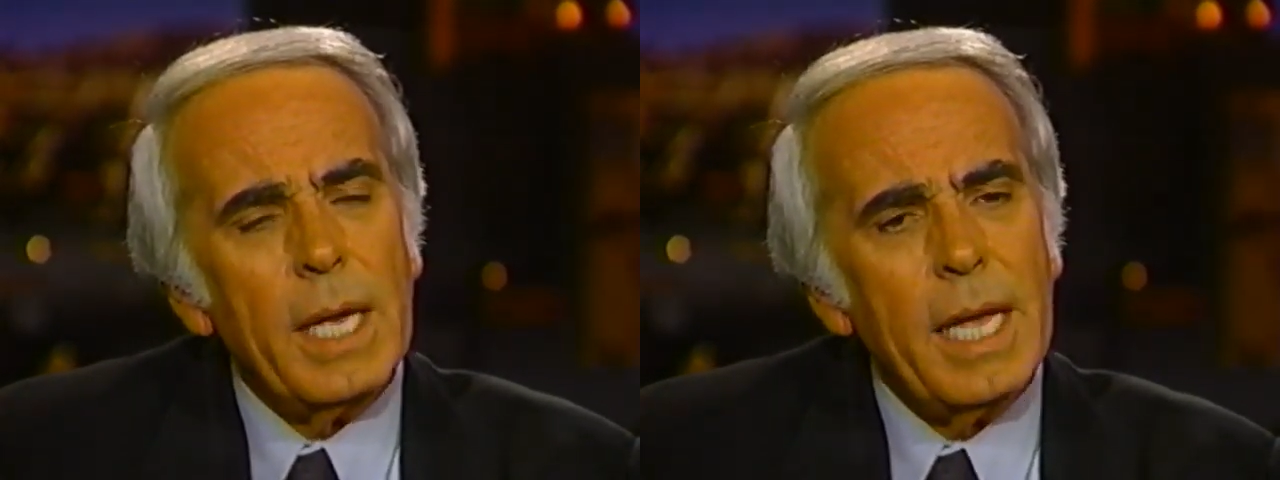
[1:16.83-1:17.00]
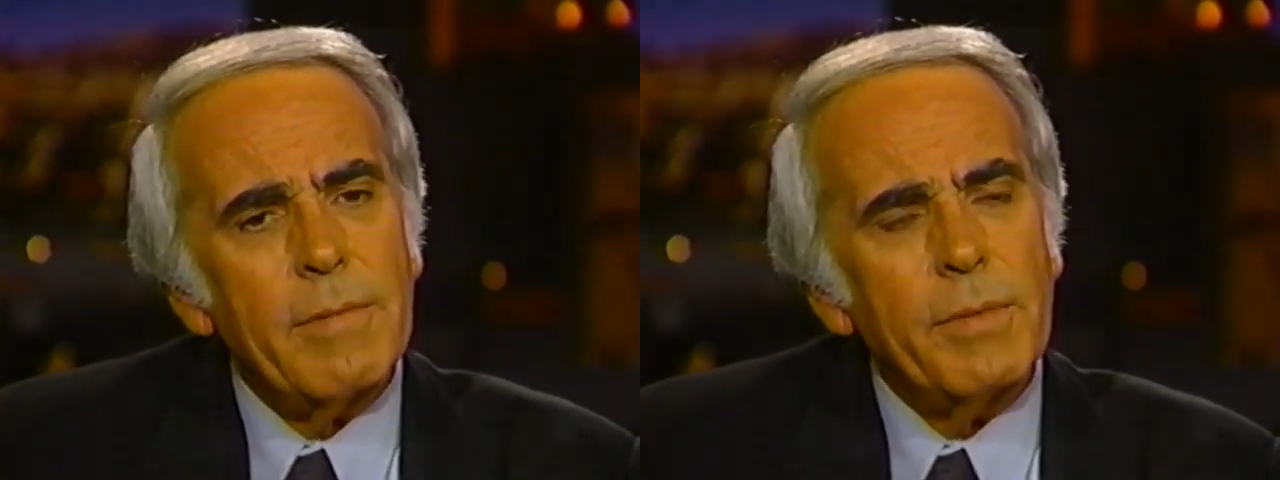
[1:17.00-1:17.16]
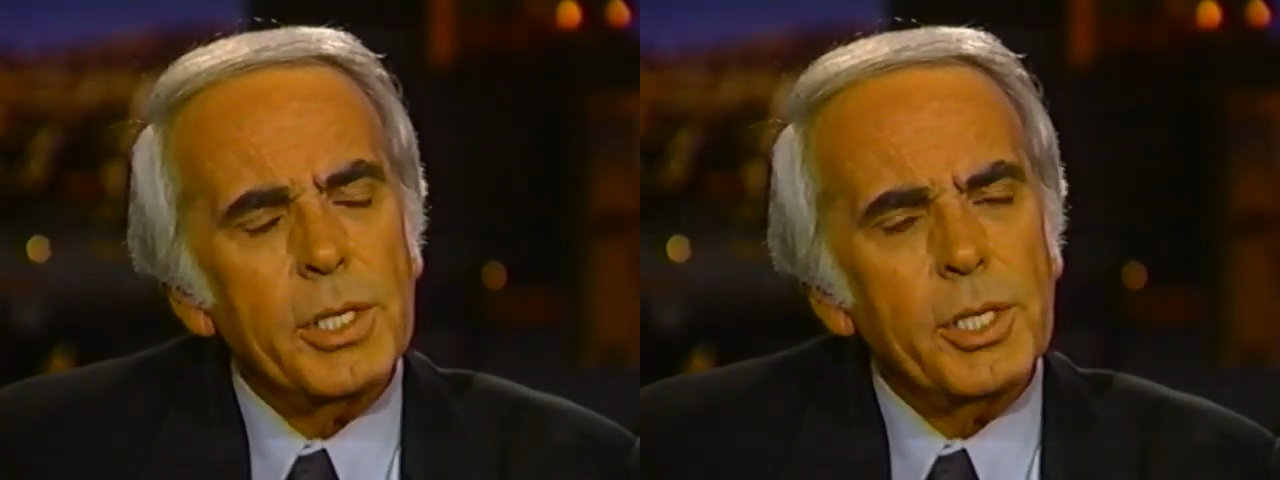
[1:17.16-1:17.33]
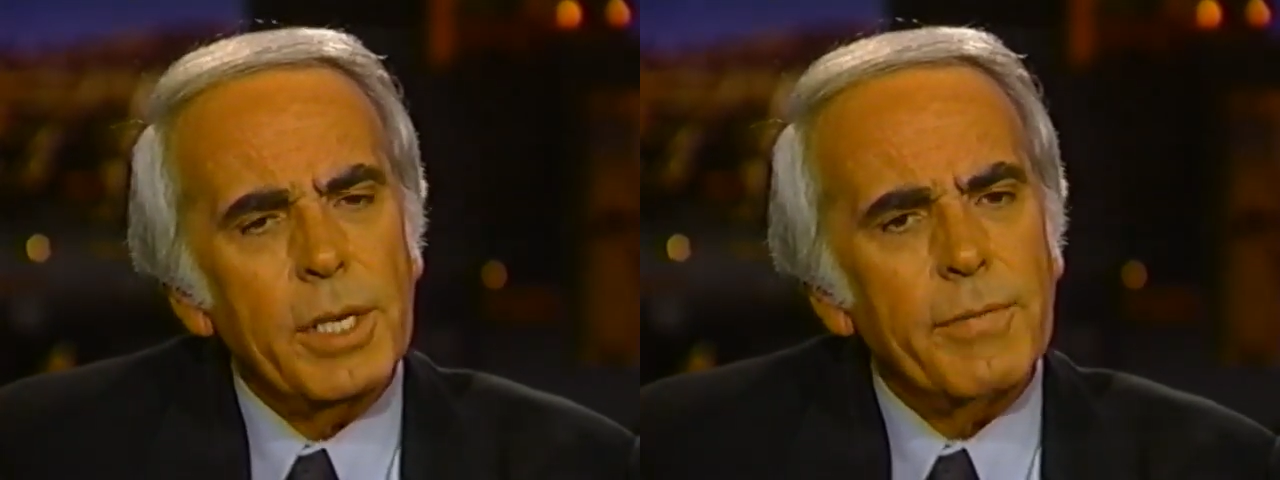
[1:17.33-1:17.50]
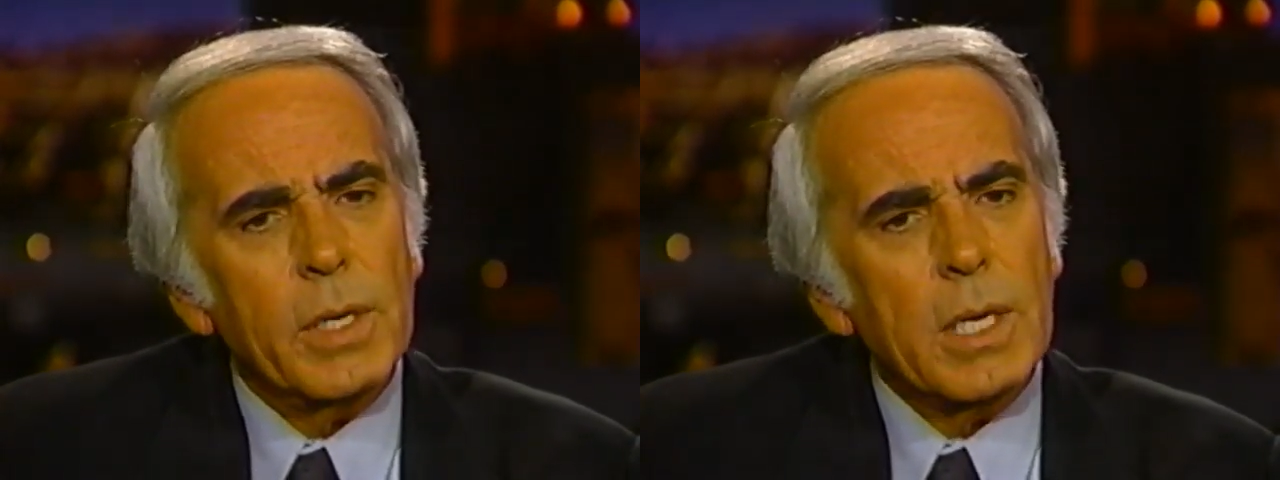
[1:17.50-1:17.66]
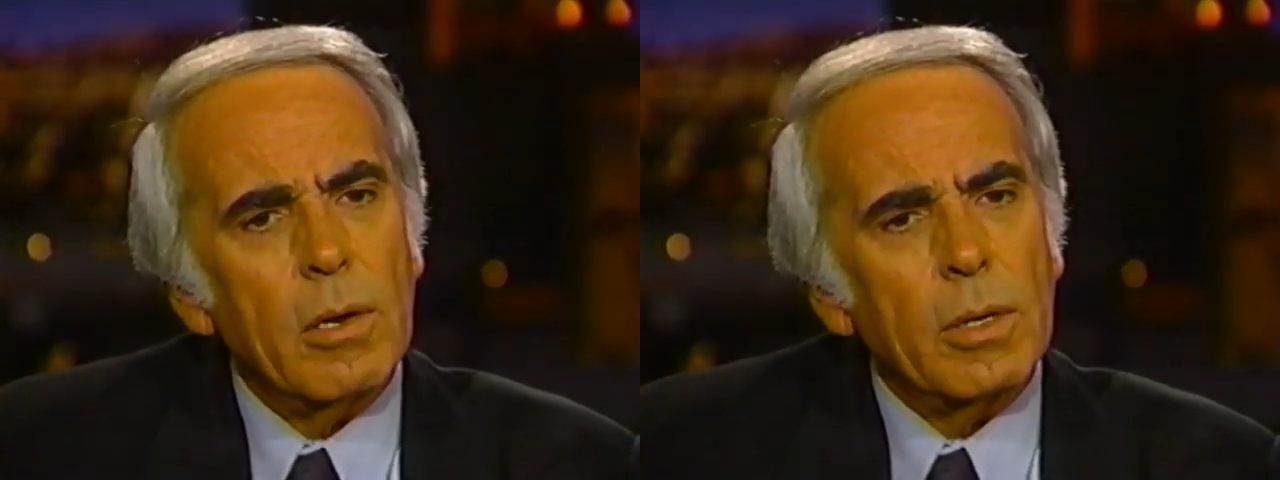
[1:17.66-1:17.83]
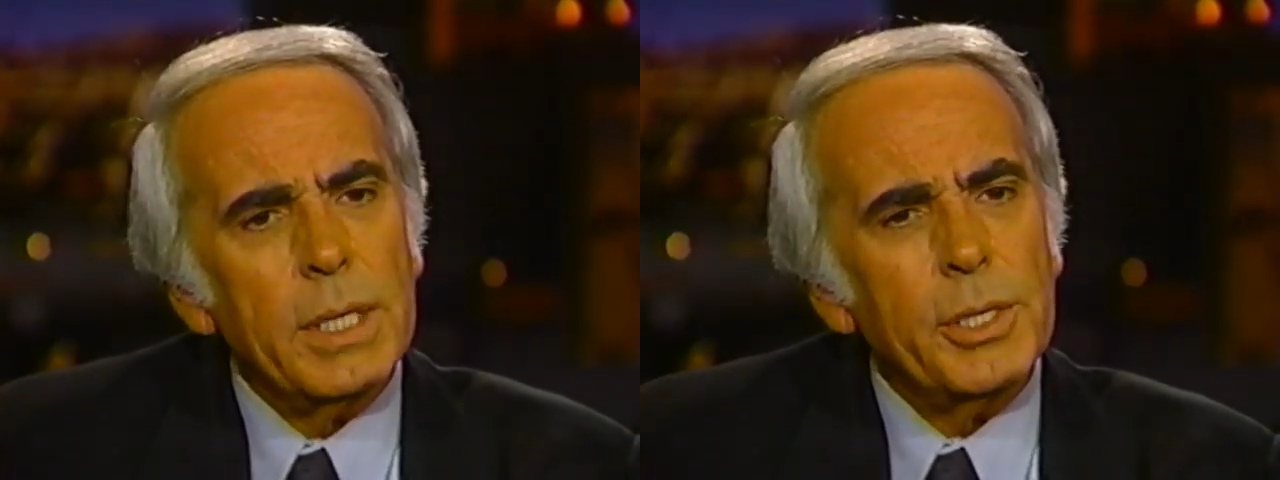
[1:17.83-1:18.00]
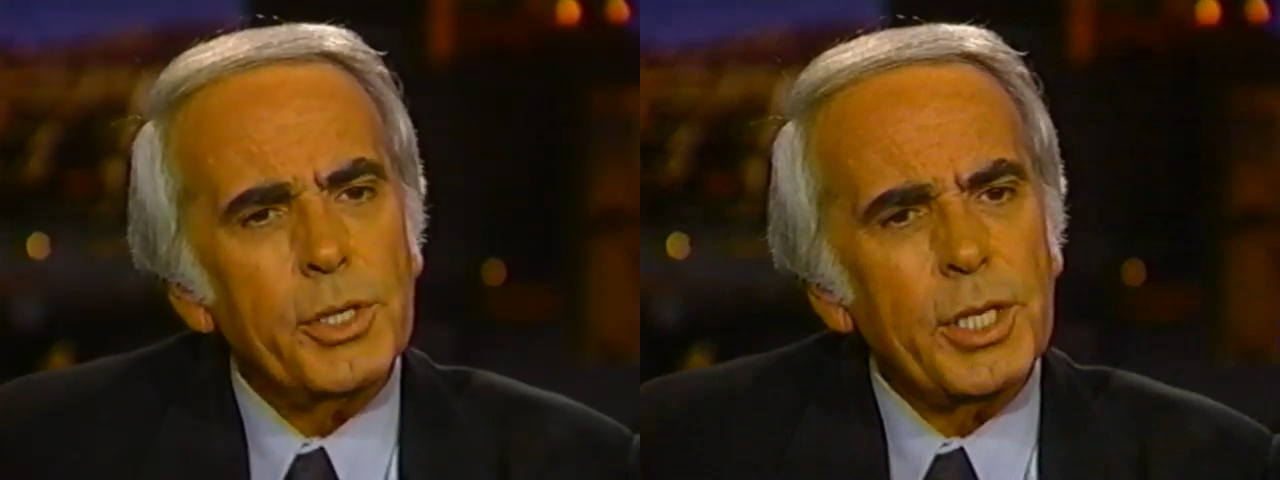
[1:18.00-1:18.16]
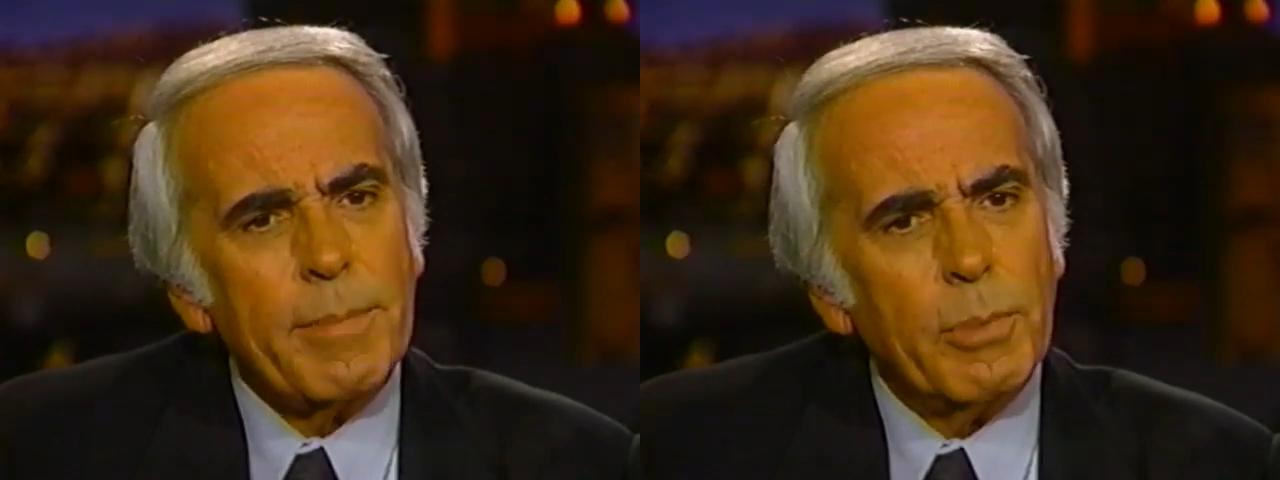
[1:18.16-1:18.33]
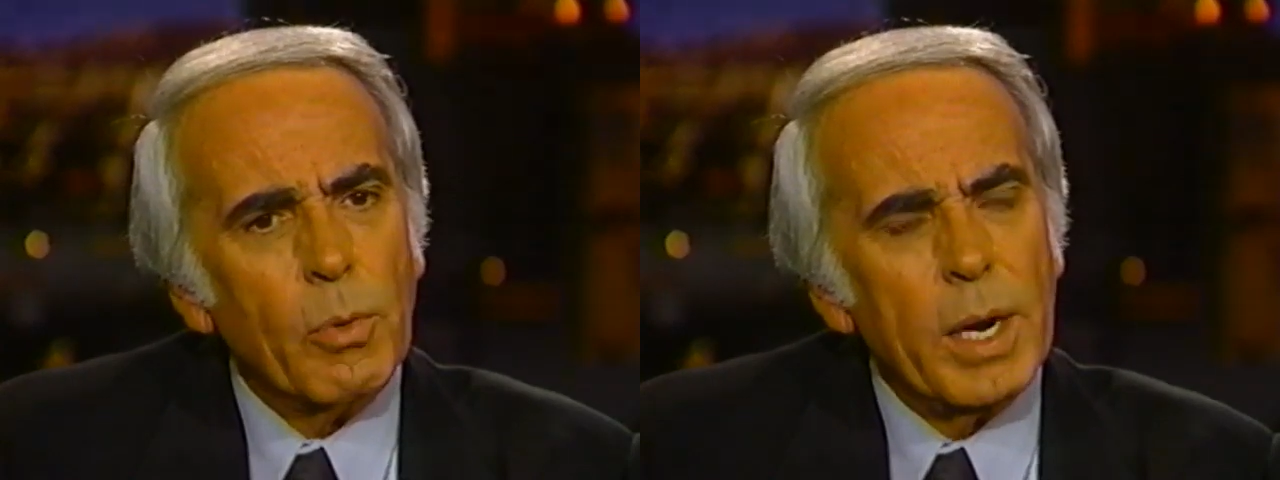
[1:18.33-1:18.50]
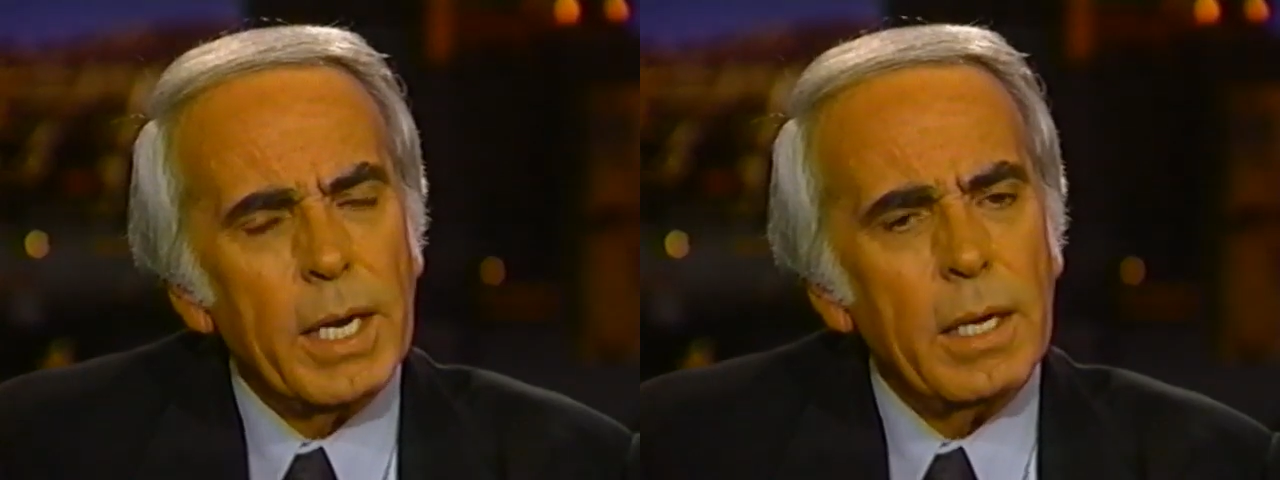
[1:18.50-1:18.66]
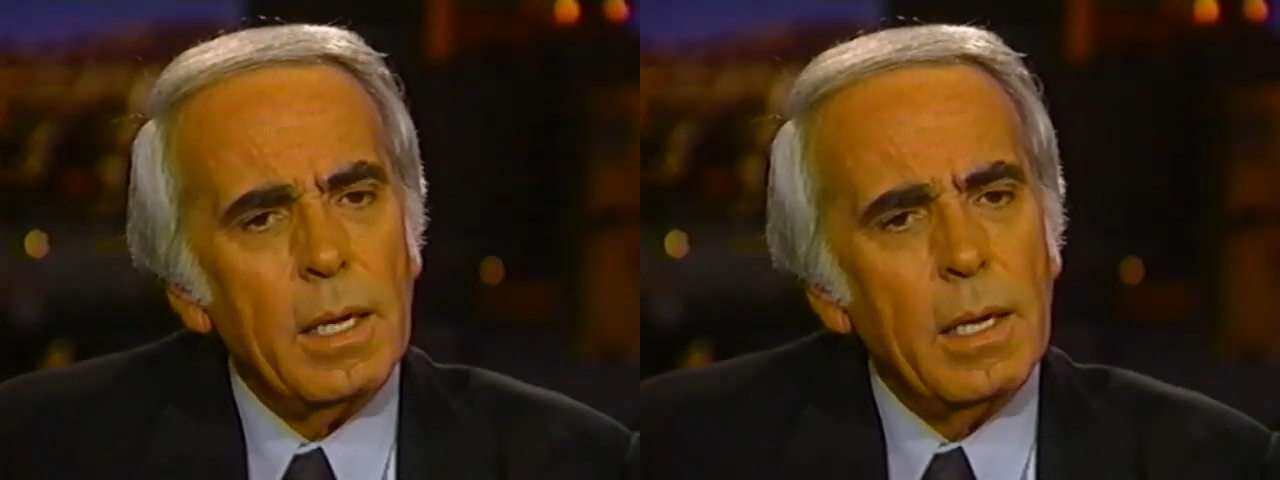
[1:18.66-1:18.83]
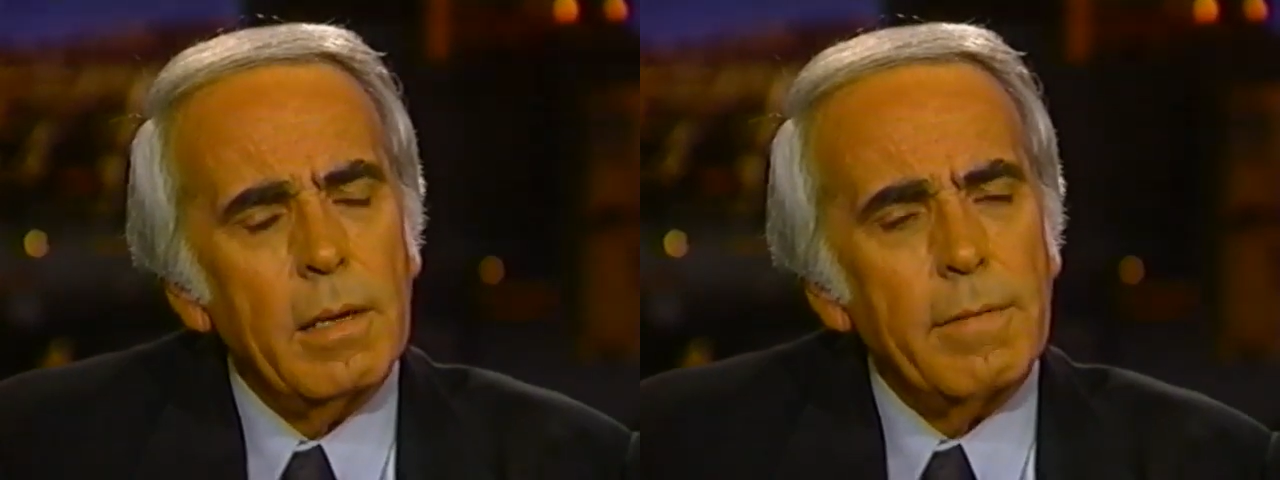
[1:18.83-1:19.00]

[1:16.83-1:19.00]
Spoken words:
have this difficulty separating